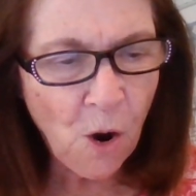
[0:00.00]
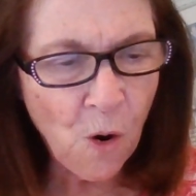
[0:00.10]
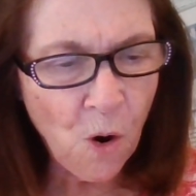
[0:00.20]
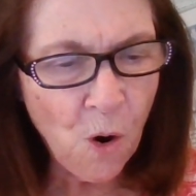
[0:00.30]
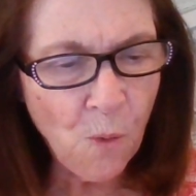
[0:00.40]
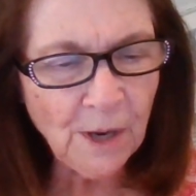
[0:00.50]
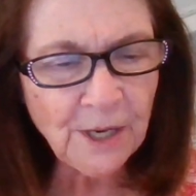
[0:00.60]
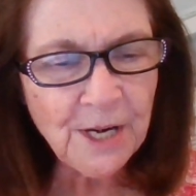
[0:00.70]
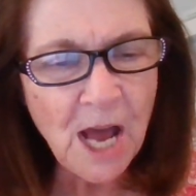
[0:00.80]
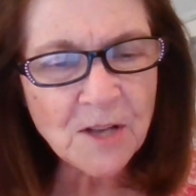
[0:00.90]
Oh,
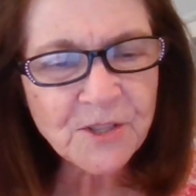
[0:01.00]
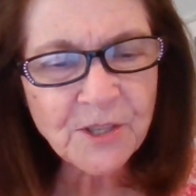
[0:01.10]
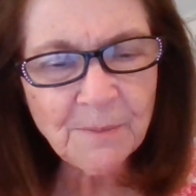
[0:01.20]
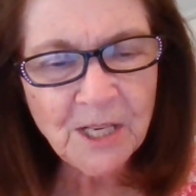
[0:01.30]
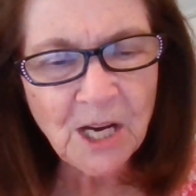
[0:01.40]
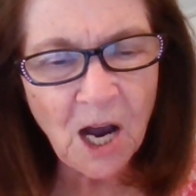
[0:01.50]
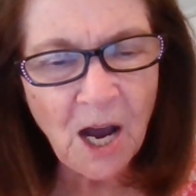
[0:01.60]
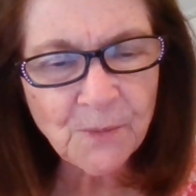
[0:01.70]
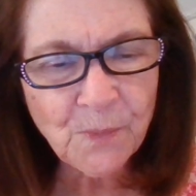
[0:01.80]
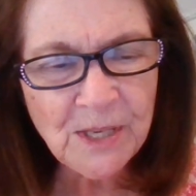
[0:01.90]
what an awesome
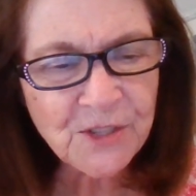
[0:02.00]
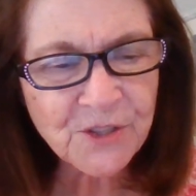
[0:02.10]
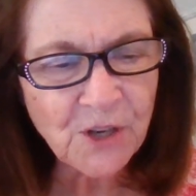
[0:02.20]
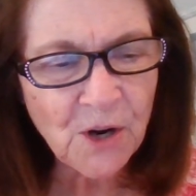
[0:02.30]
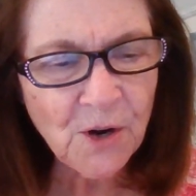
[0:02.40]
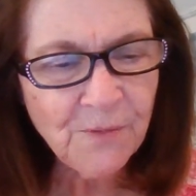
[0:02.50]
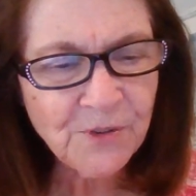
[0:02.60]
God we serve,